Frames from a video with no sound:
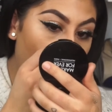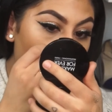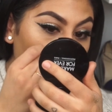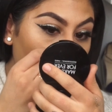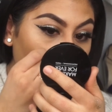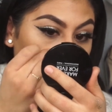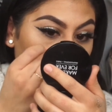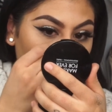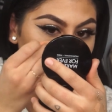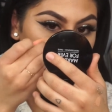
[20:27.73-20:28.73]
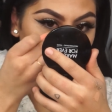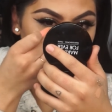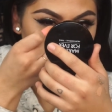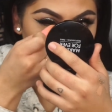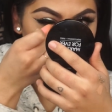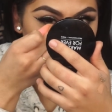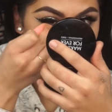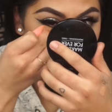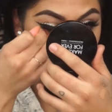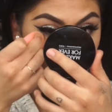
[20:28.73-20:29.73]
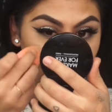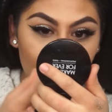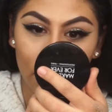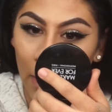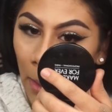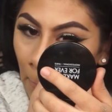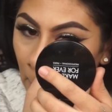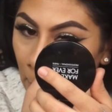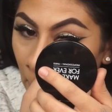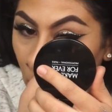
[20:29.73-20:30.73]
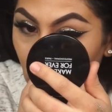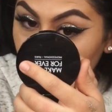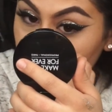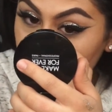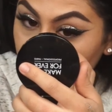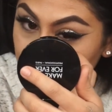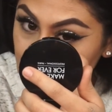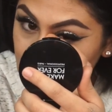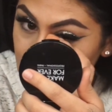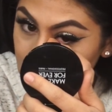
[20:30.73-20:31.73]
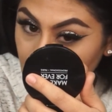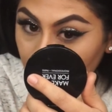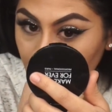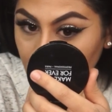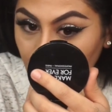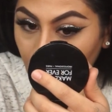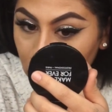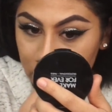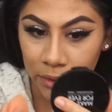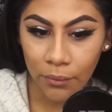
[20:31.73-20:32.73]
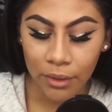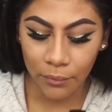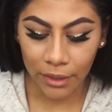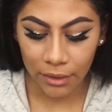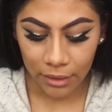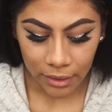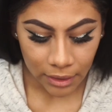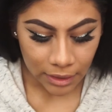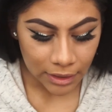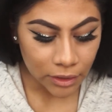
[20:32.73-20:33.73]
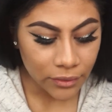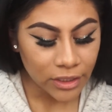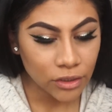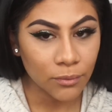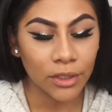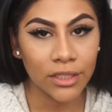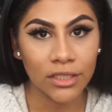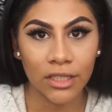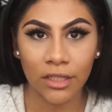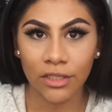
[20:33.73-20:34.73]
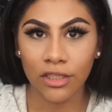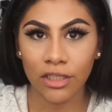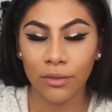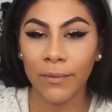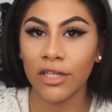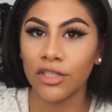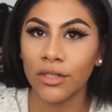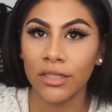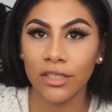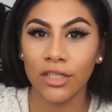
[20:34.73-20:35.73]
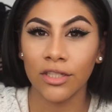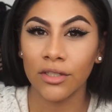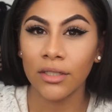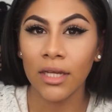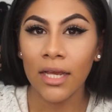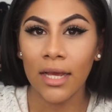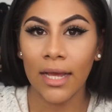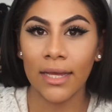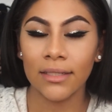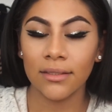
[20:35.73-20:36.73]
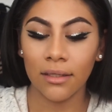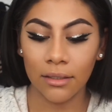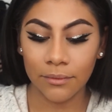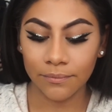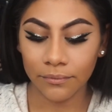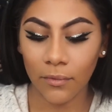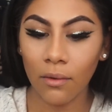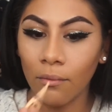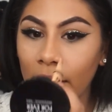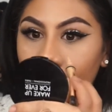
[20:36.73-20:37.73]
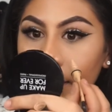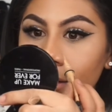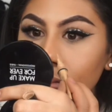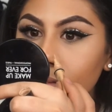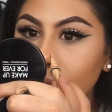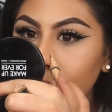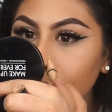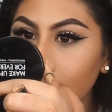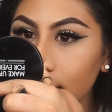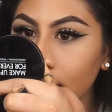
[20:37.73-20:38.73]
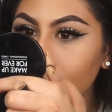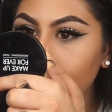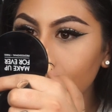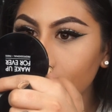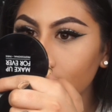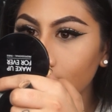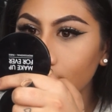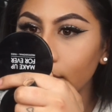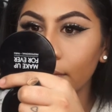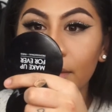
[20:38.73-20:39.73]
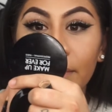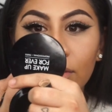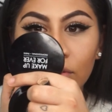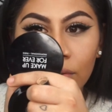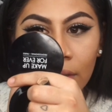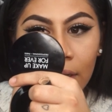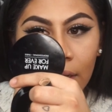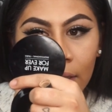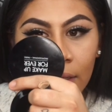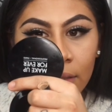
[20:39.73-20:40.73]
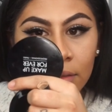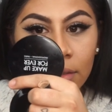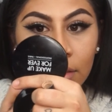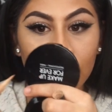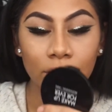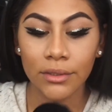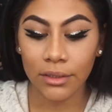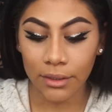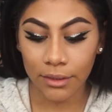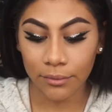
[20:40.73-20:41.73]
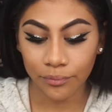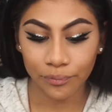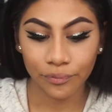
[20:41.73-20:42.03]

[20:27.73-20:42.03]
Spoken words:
on the side. For people like me who have wider noses, I do like to go in with a little extra more concealer just to make sure it doesn't look as wide as it is. We want to make sure I got surgery done.